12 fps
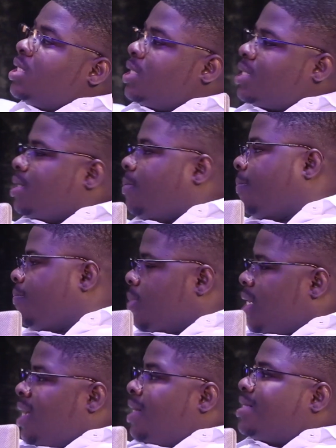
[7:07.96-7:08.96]
in the team
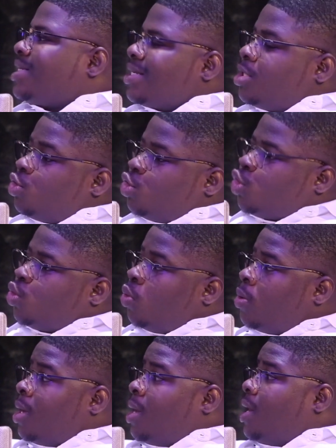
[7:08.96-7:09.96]
is starting to
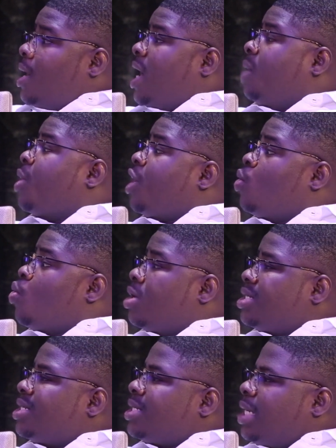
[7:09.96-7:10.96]
show. Absolutely. Anybody who
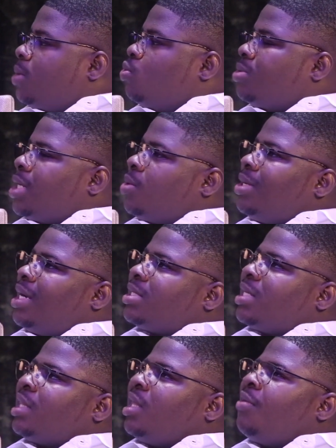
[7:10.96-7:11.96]
watches this game will tell
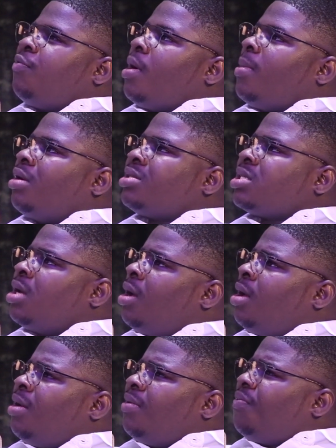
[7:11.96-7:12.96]
that. I think for about
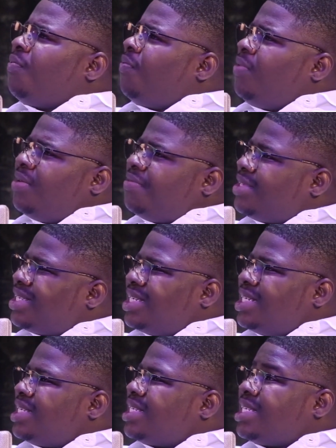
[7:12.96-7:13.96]

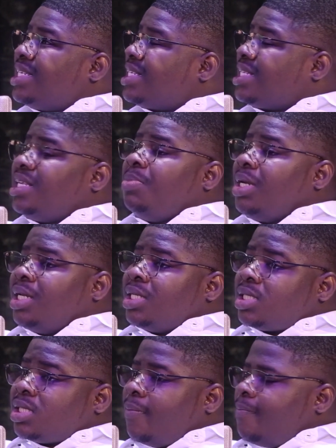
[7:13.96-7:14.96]
50, 60
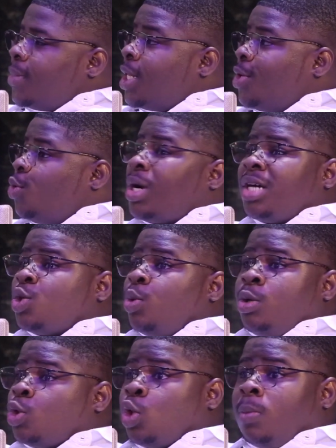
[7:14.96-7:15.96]
minutes, Newcastle
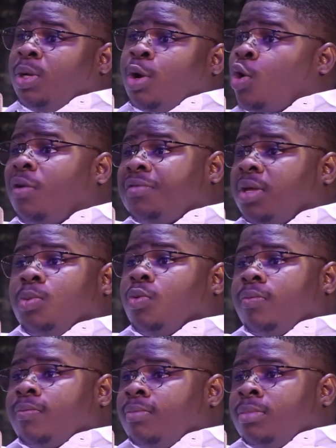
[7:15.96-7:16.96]
were on top. They were
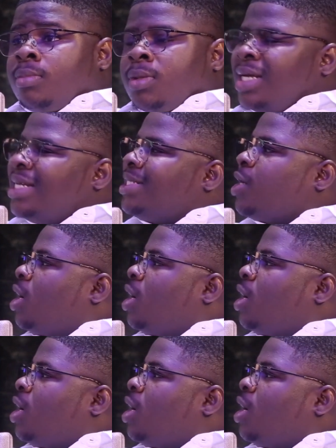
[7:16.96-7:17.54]
comfortable. Yeah. The